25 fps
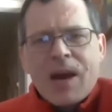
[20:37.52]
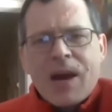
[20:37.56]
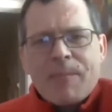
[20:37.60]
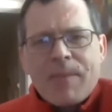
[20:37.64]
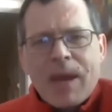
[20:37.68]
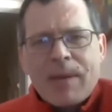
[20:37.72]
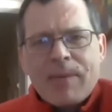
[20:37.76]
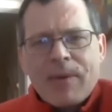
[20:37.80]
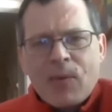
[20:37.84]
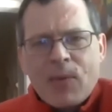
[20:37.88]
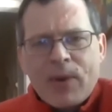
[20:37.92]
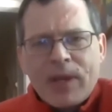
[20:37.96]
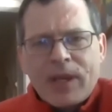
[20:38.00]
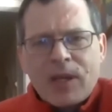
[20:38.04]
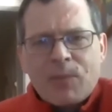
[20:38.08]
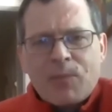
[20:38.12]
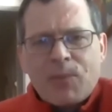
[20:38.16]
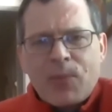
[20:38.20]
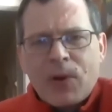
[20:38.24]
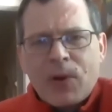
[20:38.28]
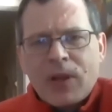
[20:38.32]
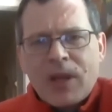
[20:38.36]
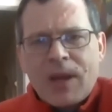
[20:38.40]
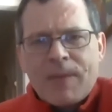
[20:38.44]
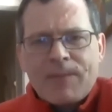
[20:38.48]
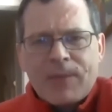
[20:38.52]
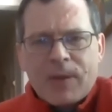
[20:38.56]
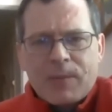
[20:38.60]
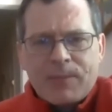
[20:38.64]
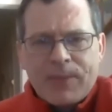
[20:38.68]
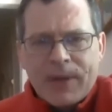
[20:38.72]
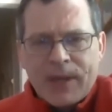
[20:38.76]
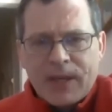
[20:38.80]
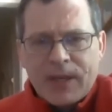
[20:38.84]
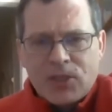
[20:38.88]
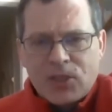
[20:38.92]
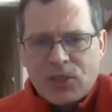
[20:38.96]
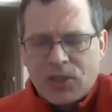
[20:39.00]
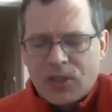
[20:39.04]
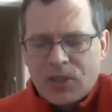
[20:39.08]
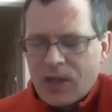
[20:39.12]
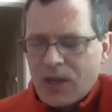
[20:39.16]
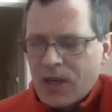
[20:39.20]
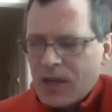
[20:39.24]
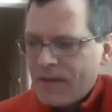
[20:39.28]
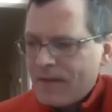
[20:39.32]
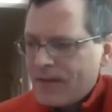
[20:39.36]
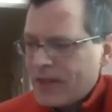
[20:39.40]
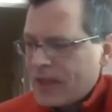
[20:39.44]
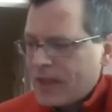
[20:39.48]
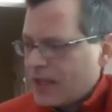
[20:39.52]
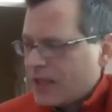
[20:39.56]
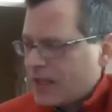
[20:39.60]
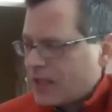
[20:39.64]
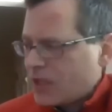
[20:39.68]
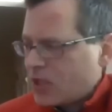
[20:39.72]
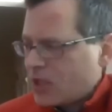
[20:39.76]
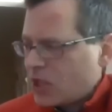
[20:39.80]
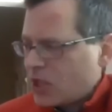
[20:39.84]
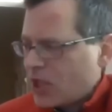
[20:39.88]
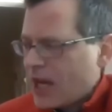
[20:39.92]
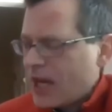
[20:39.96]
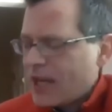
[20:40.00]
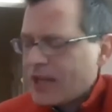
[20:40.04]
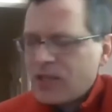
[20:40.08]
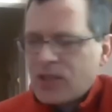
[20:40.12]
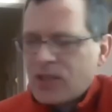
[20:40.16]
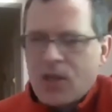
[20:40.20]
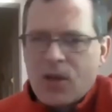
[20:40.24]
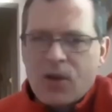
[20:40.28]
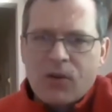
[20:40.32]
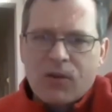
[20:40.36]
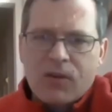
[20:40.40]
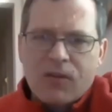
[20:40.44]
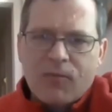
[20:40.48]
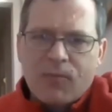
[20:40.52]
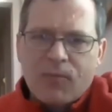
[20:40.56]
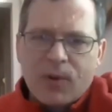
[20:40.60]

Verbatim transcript: Maybe we could pull up the picture of the chateau of